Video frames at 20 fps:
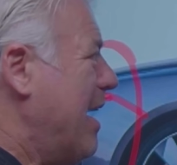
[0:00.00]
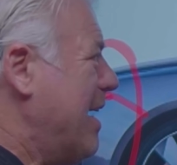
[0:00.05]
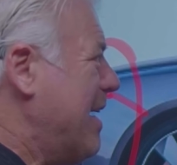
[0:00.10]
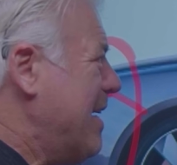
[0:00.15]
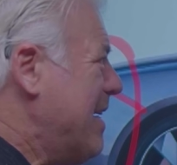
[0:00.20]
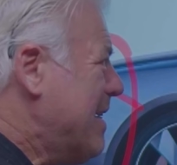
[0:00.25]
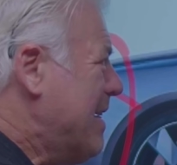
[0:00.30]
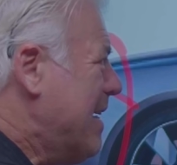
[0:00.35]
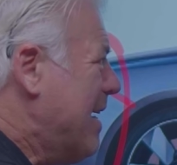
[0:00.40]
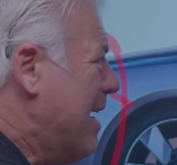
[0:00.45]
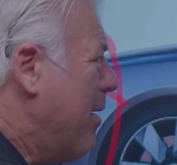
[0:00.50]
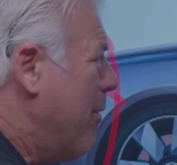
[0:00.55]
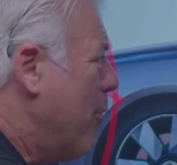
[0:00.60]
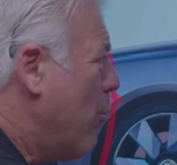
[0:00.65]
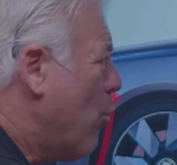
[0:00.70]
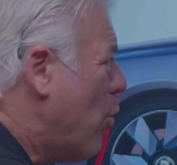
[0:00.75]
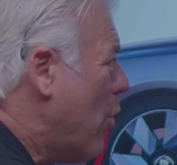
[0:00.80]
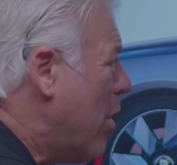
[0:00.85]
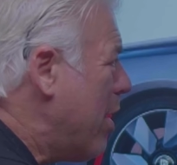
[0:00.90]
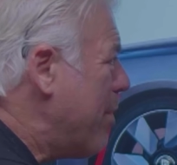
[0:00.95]
I
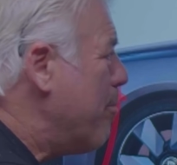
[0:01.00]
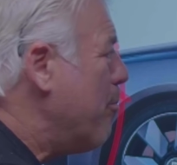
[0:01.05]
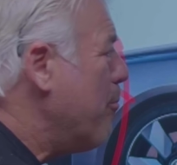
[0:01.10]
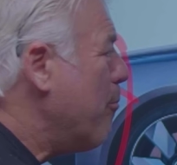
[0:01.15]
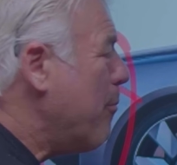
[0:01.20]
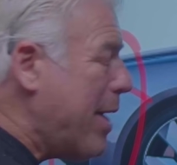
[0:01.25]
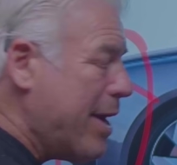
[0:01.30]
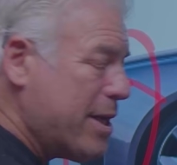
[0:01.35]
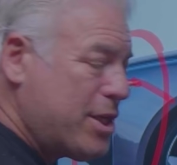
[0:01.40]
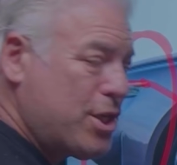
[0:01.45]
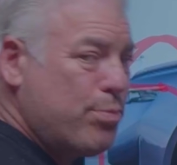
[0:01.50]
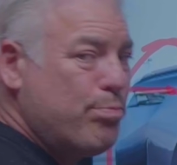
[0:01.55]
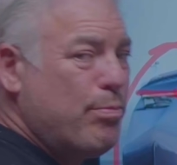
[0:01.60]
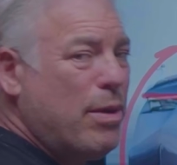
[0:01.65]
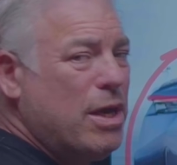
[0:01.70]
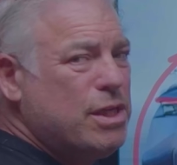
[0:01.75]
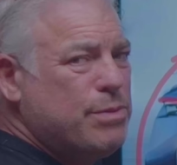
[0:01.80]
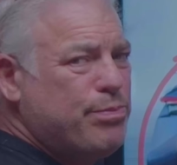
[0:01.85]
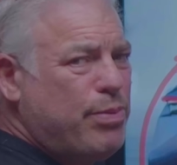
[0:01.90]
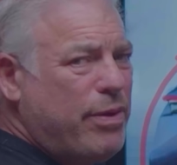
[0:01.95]
would much,
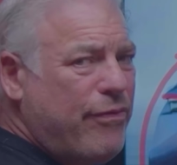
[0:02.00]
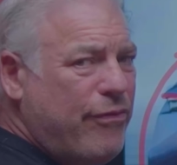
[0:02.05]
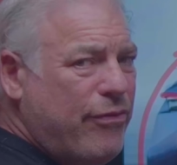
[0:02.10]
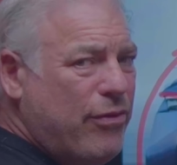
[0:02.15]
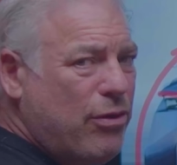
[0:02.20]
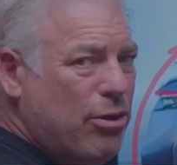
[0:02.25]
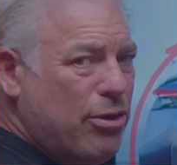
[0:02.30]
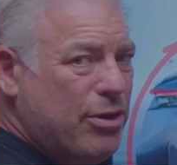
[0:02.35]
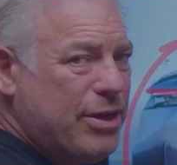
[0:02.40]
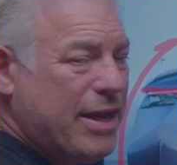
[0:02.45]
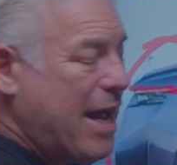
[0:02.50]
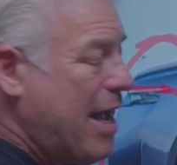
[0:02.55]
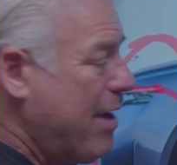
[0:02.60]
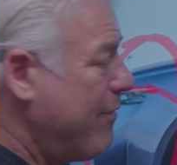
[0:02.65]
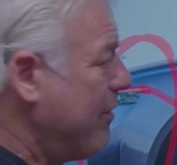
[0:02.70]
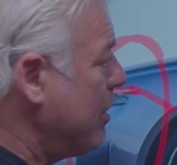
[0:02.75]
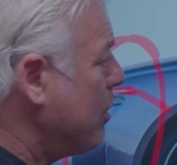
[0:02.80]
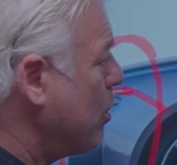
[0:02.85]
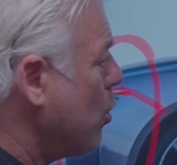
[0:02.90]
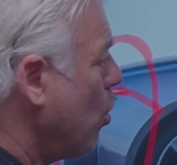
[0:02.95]
much prefer to
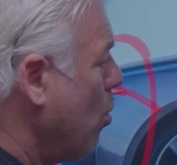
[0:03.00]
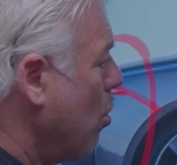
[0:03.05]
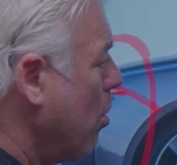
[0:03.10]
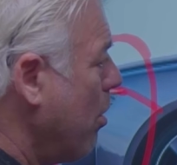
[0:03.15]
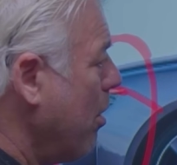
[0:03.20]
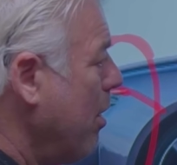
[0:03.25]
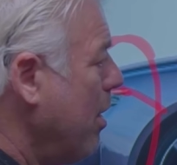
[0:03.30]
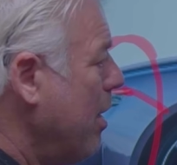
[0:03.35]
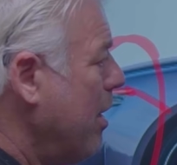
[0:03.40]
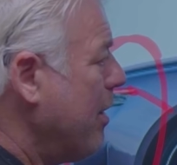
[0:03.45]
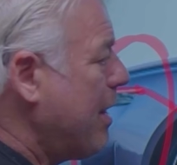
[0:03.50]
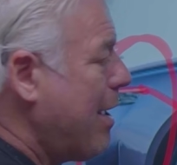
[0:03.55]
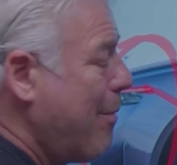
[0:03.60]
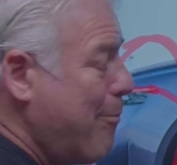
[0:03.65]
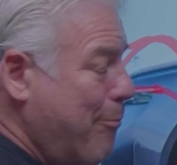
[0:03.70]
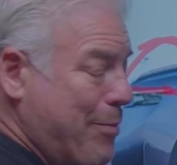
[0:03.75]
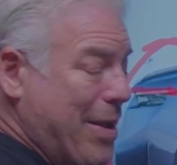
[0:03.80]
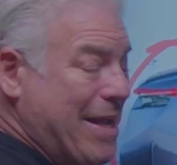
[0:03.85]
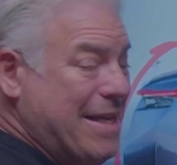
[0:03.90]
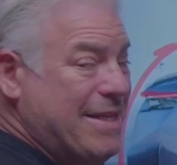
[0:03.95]
have a door
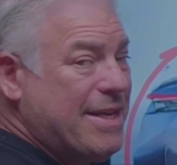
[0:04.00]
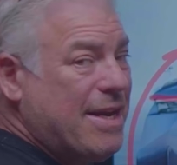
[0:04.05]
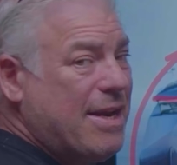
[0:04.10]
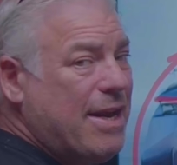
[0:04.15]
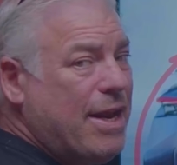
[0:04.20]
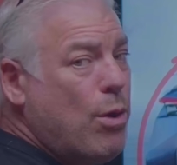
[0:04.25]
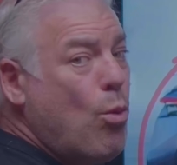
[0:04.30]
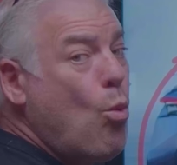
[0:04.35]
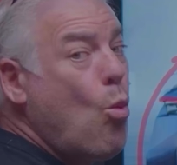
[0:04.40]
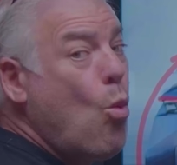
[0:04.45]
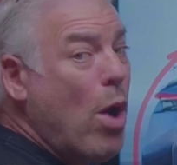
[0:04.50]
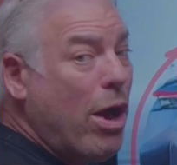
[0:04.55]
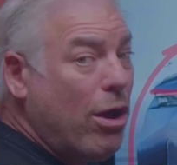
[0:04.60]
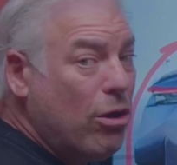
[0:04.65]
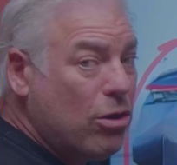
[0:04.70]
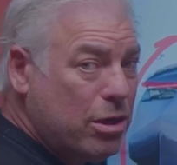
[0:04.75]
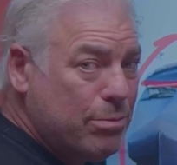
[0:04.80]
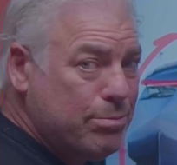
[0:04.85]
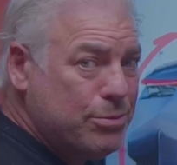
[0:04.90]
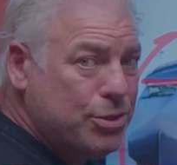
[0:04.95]
that basically
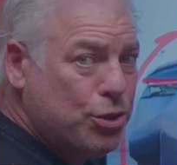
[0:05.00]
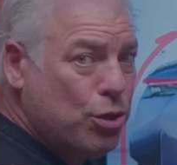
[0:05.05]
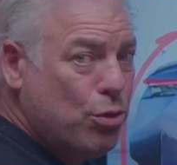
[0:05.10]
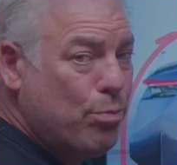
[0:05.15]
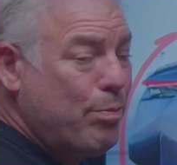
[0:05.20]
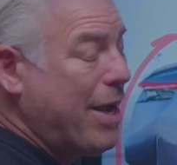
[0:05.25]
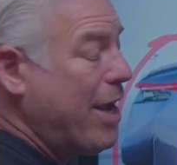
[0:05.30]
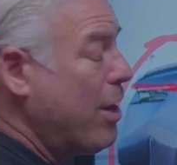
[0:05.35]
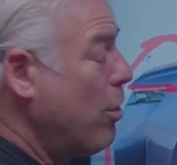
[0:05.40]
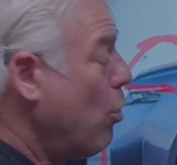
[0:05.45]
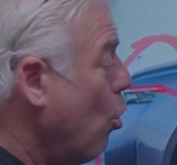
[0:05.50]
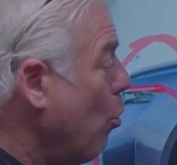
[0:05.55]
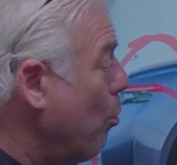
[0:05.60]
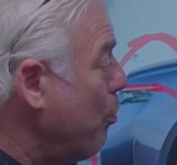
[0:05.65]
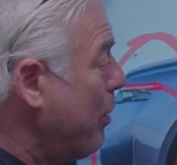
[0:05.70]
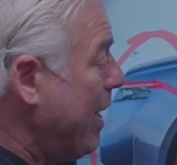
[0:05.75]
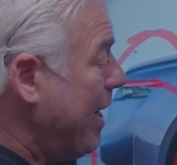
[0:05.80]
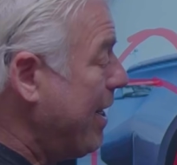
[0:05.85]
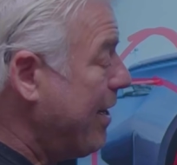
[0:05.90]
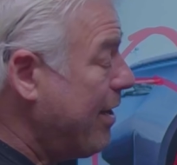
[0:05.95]
welcomes you by
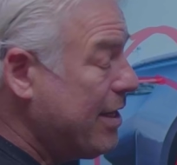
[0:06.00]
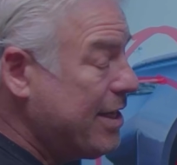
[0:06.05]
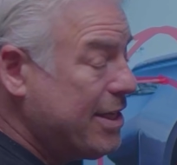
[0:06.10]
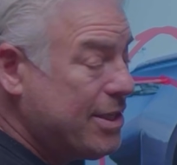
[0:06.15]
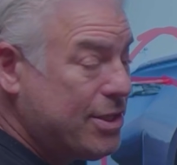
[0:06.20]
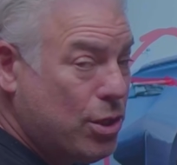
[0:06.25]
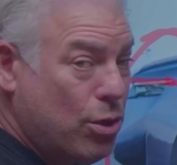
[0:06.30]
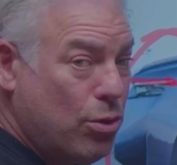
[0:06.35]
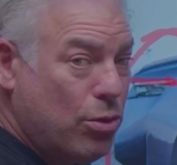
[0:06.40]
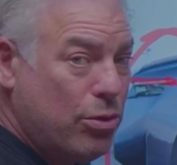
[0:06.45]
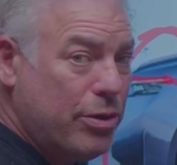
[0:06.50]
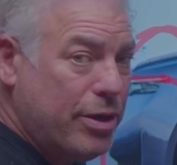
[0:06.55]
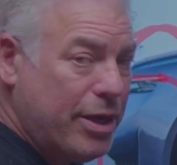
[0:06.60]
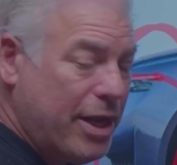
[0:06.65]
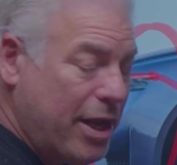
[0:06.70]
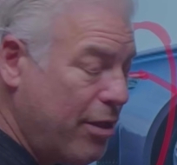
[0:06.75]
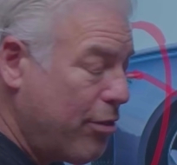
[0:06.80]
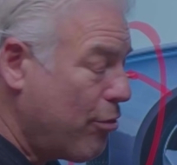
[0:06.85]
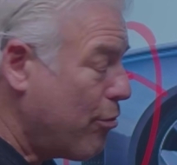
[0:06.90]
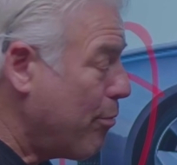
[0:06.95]
opening on its
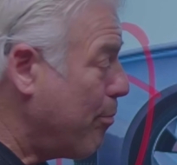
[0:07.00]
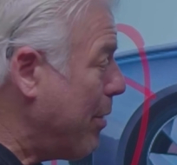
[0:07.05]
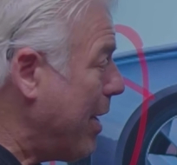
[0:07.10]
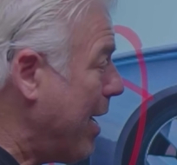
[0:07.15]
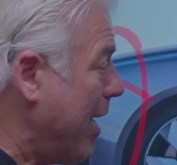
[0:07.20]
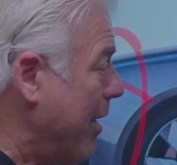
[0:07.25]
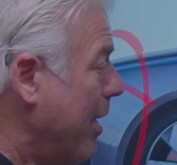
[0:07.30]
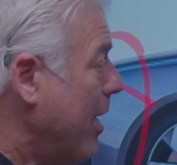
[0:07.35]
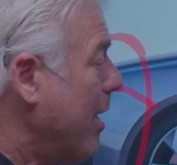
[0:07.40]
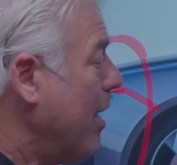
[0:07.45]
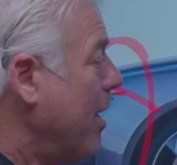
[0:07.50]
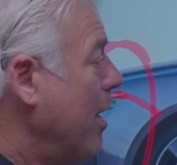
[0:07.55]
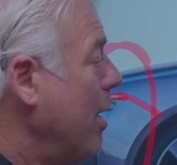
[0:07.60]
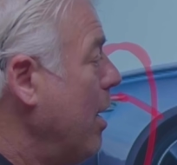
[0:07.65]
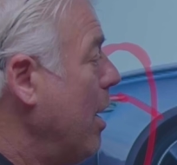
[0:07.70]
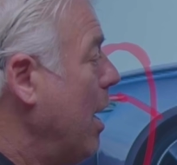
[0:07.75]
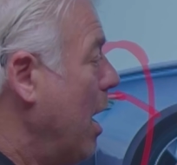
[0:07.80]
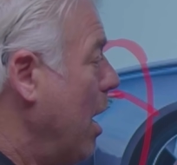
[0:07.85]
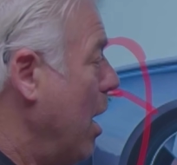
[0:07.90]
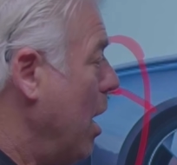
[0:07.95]
own, either by
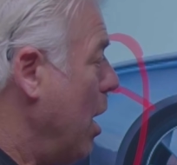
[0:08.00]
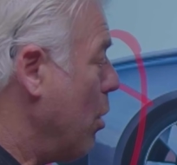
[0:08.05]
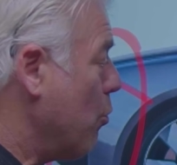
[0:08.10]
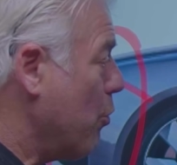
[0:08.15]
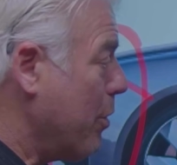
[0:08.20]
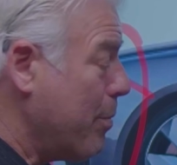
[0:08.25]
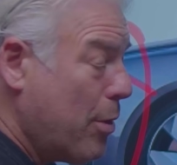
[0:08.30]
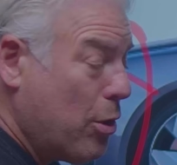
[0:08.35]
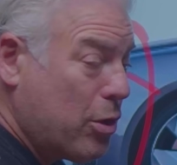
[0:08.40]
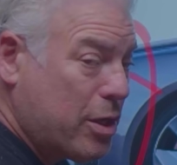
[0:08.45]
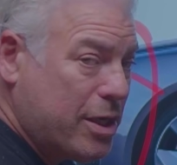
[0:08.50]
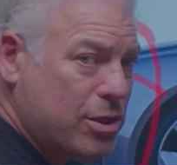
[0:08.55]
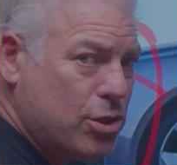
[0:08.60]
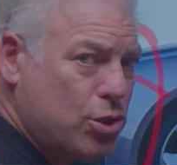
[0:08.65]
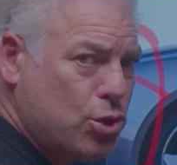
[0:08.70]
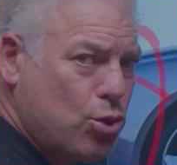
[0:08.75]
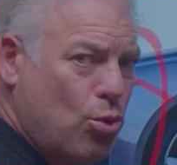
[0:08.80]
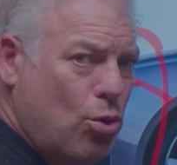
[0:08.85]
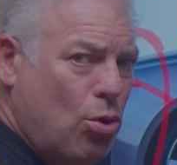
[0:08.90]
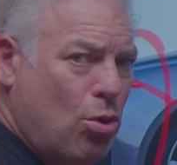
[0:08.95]
uh, a remote
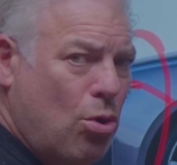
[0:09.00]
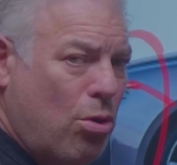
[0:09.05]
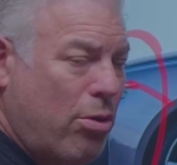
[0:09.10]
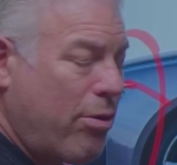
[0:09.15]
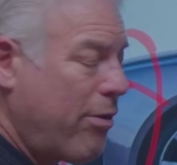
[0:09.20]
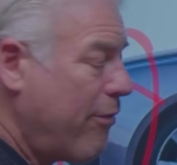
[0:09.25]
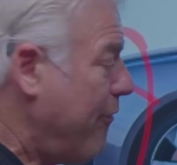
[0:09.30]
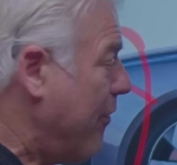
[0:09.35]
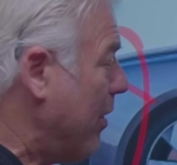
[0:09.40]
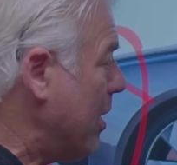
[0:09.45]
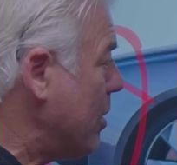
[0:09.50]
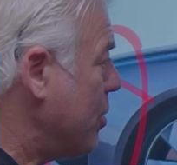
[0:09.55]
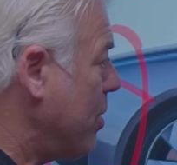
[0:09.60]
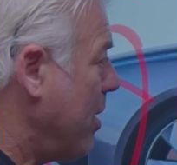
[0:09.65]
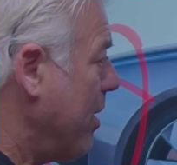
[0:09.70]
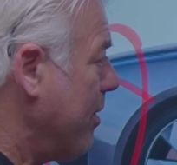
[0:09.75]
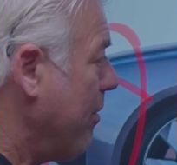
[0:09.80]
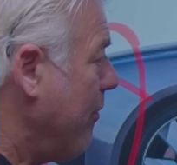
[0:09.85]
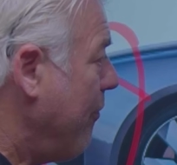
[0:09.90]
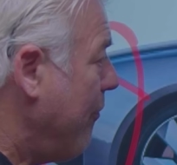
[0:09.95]
control or a
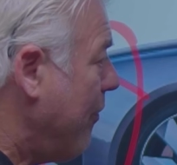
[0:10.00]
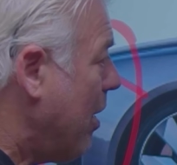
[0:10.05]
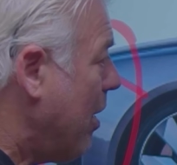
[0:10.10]
function on the